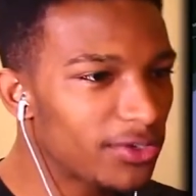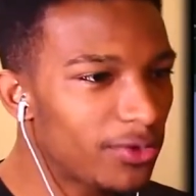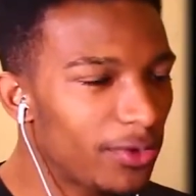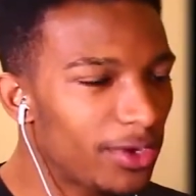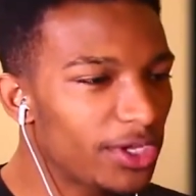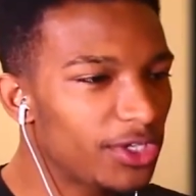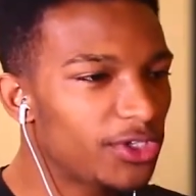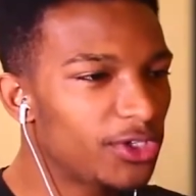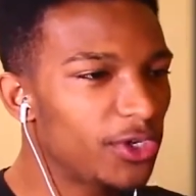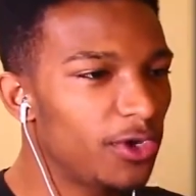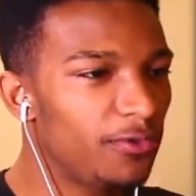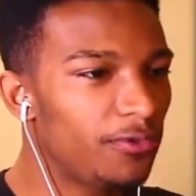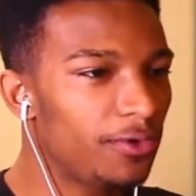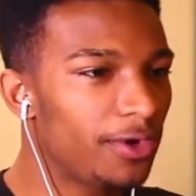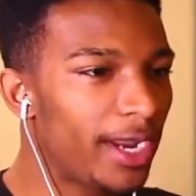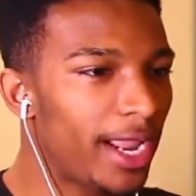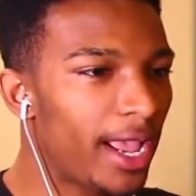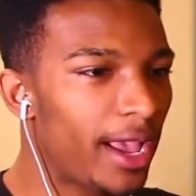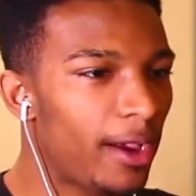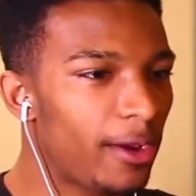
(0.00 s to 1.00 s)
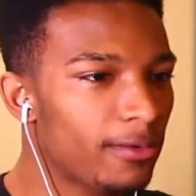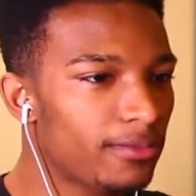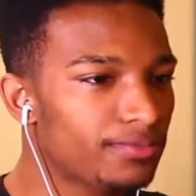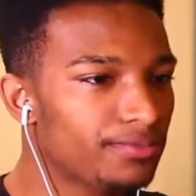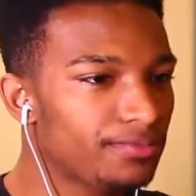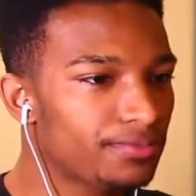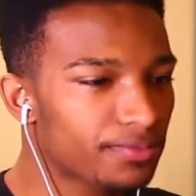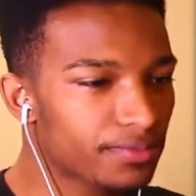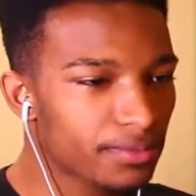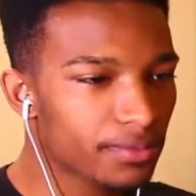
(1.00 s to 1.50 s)
going to chill for now,
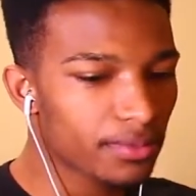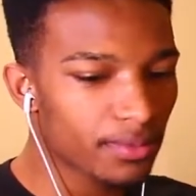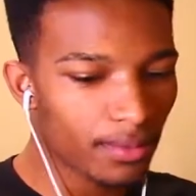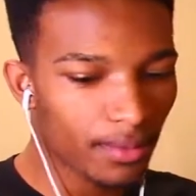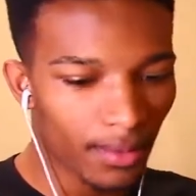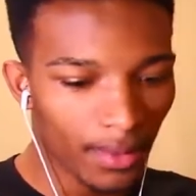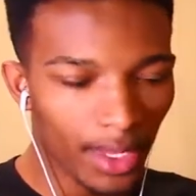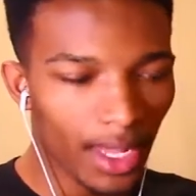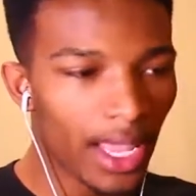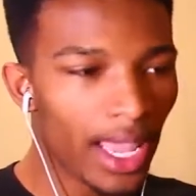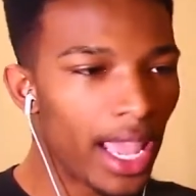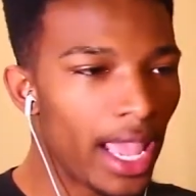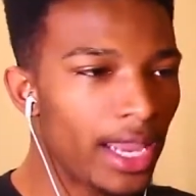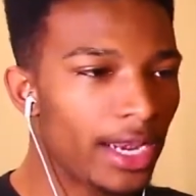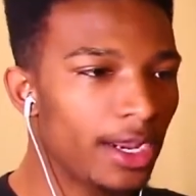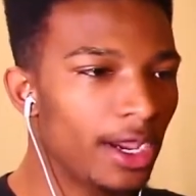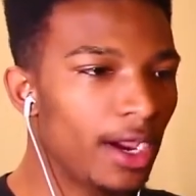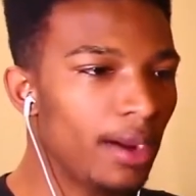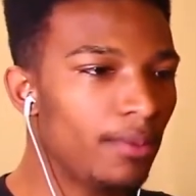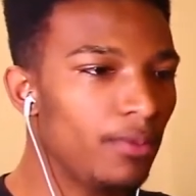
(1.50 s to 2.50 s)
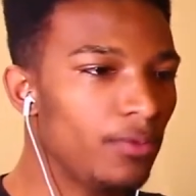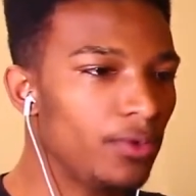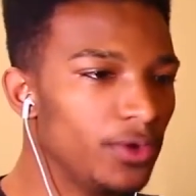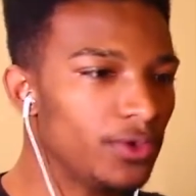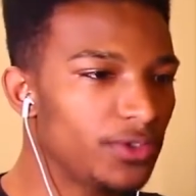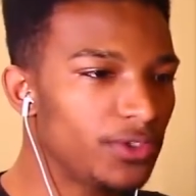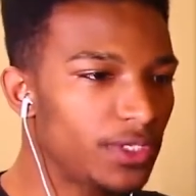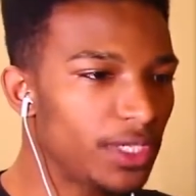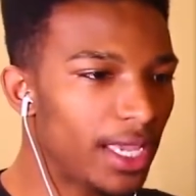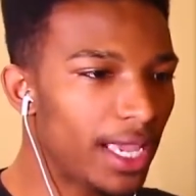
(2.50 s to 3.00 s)
and um, we'll
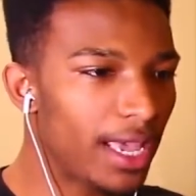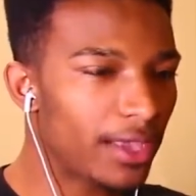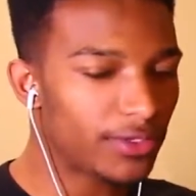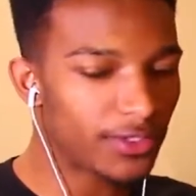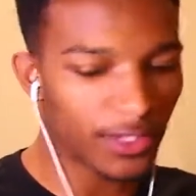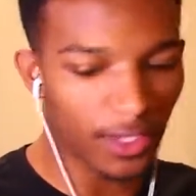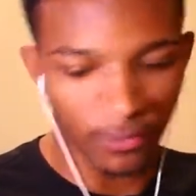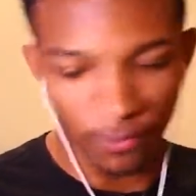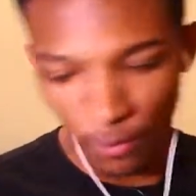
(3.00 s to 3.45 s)
see how stuff